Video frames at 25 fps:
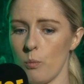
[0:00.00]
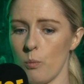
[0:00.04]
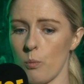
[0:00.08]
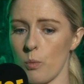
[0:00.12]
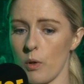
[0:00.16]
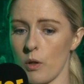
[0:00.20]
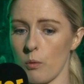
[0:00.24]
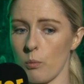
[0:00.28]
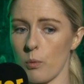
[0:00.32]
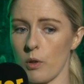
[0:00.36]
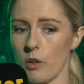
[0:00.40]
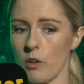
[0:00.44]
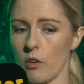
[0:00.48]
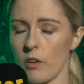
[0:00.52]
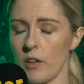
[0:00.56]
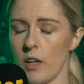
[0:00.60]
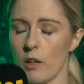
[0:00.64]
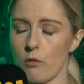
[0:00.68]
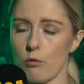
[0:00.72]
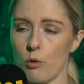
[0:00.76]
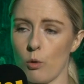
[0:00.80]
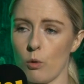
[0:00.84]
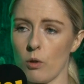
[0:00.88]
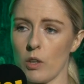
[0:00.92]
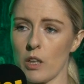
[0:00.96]
we're, we're looking
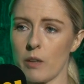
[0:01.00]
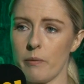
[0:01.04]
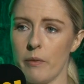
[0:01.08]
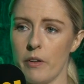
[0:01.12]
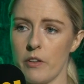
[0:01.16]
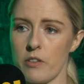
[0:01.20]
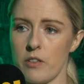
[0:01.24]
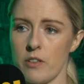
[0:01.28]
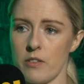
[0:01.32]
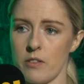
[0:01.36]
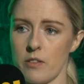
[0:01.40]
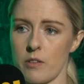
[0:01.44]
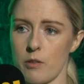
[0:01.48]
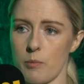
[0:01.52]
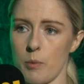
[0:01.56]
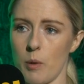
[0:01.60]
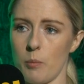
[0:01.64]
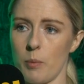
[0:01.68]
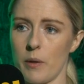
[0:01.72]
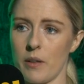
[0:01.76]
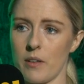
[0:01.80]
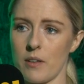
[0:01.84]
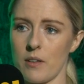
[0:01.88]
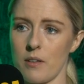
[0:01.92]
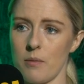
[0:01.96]
at rural communities in the
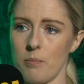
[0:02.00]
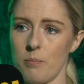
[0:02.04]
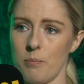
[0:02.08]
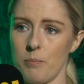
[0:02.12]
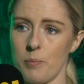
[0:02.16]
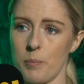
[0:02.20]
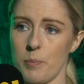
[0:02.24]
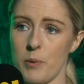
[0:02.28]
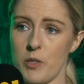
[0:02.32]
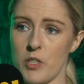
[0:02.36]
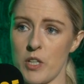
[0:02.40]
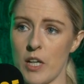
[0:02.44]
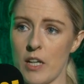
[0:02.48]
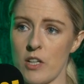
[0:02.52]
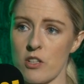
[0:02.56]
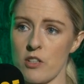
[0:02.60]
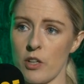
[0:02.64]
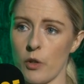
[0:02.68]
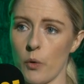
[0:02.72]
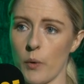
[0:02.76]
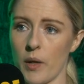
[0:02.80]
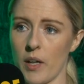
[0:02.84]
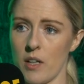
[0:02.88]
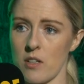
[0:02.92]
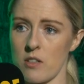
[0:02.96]
Republic
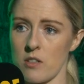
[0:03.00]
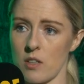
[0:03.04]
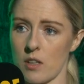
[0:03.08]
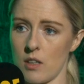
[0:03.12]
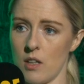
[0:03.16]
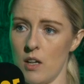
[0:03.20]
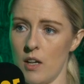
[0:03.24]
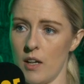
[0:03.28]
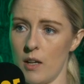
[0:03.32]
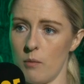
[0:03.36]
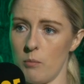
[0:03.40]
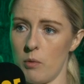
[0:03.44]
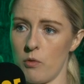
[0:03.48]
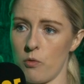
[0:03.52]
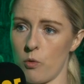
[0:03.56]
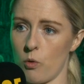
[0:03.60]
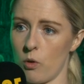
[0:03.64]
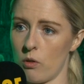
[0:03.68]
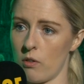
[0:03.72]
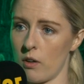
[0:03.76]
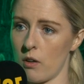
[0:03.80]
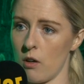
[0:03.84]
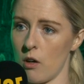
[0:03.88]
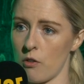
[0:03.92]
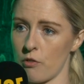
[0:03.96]
potentially going into decline
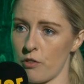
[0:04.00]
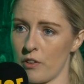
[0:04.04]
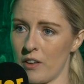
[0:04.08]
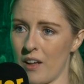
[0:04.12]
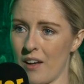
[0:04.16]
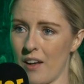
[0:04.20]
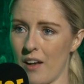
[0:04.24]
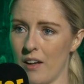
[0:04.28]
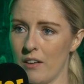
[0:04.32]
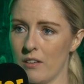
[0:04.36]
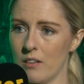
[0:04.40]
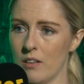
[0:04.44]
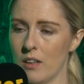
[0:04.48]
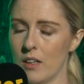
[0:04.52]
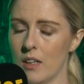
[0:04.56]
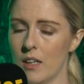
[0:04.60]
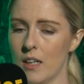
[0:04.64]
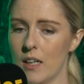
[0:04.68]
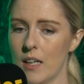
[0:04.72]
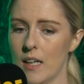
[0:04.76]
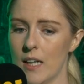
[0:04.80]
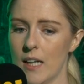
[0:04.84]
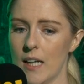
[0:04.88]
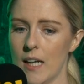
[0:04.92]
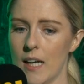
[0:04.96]
before recovering again.
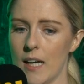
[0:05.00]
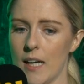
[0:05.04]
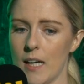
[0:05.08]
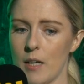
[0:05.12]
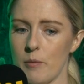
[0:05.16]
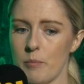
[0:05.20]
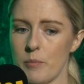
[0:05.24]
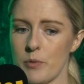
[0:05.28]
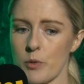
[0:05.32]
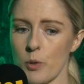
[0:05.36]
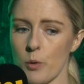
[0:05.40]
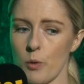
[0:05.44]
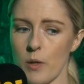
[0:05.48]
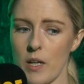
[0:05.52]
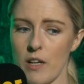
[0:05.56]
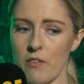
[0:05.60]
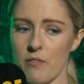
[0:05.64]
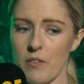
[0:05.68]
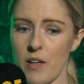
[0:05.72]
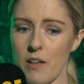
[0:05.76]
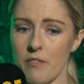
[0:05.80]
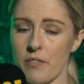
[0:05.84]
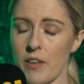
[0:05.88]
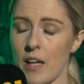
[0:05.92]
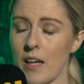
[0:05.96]
Um, so
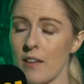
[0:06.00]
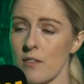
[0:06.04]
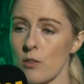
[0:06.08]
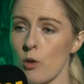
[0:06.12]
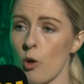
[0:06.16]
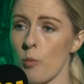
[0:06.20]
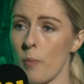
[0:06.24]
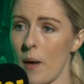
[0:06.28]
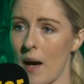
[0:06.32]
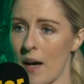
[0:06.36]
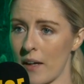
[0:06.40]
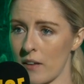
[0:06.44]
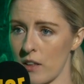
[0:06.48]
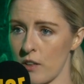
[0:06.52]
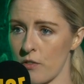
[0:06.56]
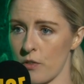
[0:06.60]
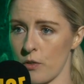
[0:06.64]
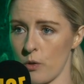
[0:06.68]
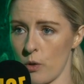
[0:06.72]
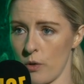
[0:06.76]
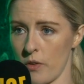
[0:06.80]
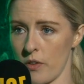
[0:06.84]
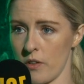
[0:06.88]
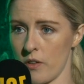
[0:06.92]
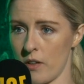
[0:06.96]
if, if things go badly
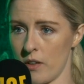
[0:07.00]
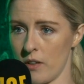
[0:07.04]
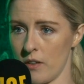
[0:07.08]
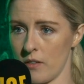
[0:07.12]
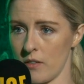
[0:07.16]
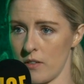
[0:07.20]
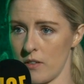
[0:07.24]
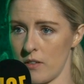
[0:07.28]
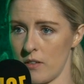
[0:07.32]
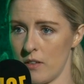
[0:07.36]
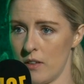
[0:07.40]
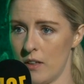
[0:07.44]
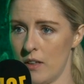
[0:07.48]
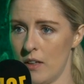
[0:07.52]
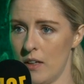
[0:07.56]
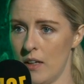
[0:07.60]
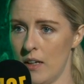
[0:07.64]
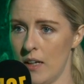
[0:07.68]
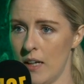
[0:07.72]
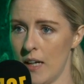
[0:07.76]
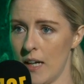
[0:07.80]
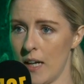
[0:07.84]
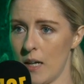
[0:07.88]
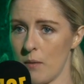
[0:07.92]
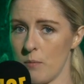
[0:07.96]
for Northern Ireland,
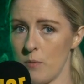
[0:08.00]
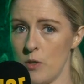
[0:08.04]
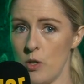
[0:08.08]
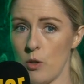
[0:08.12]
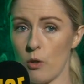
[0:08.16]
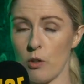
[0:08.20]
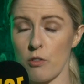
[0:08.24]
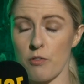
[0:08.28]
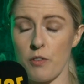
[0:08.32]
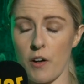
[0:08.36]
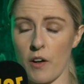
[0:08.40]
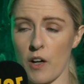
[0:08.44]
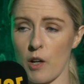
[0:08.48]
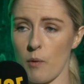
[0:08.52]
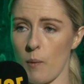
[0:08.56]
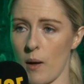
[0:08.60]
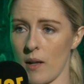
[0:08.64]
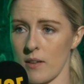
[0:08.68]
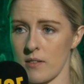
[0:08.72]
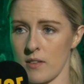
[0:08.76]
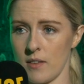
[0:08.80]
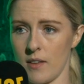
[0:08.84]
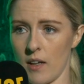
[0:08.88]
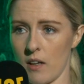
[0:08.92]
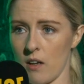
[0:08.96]
um, you could very
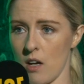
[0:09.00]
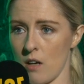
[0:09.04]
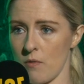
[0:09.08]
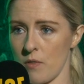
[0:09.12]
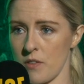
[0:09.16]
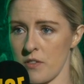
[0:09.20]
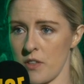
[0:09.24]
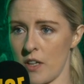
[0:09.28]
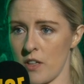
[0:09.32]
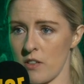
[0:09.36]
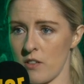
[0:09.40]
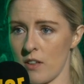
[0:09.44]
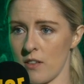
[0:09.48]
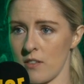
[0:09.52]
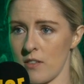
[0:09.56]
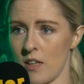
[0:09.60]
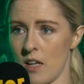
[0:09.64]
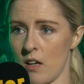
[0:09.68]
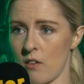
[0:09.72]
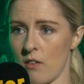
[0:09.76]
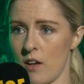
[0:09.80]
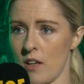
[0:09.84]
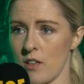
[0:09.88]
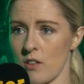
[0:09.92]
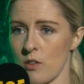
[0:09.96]
well see that conversation
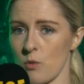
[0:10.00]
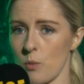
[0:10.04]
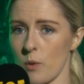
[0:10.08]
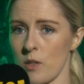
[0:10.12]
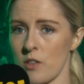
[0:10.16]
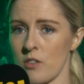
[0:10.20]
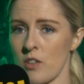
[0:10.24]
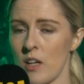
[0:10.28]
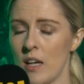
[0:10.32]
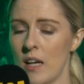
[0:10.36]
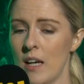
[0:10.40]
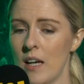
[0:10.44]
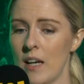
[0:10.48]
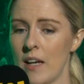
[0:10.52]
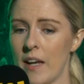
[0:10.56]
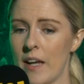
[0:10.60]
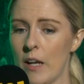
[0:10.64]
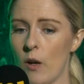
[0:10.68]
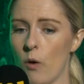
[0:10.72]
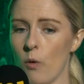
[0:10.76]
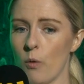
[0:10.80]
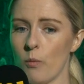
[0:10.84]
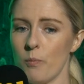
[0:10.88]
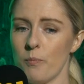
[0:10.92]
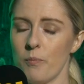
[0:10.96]
accelerated, which, you
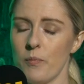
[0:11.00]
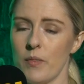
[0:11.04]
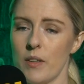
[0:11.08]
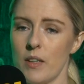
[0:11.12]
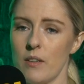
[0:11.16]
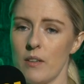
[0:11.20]
know,